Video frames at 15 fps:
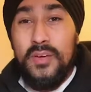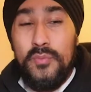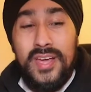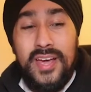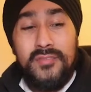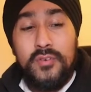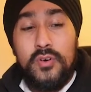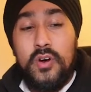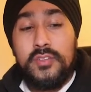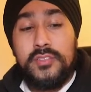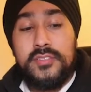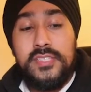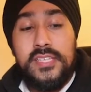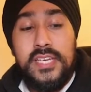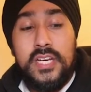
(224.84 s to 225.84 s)
we have got
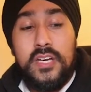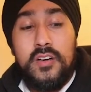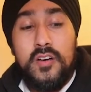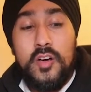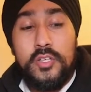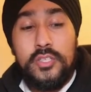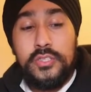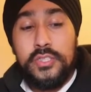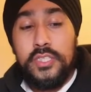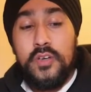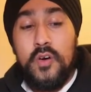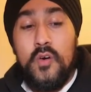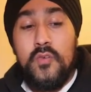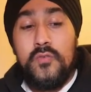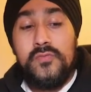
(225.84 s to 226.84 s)
the country
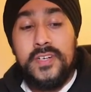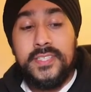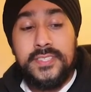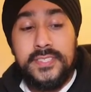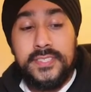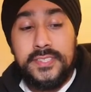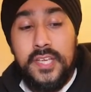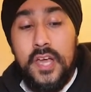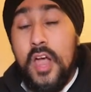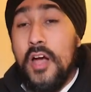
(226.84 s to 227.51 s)
of residence.